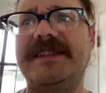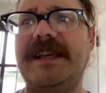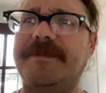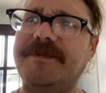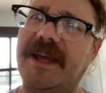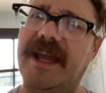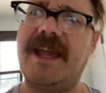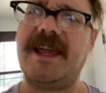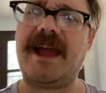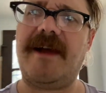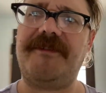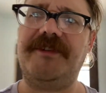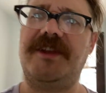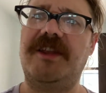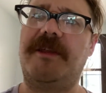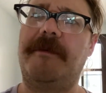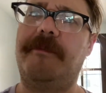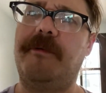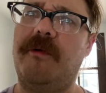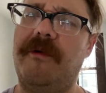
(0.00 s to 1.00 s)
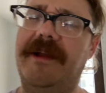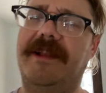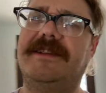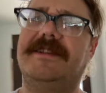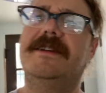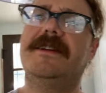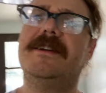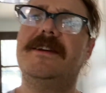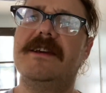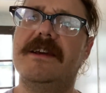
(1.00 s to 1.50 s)
I'm taking up another point.
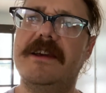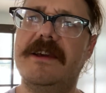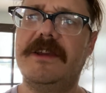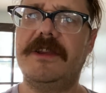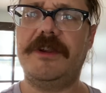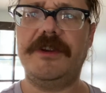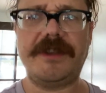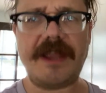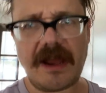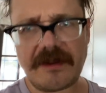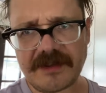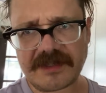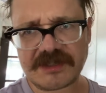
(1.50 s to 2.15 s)
You're down to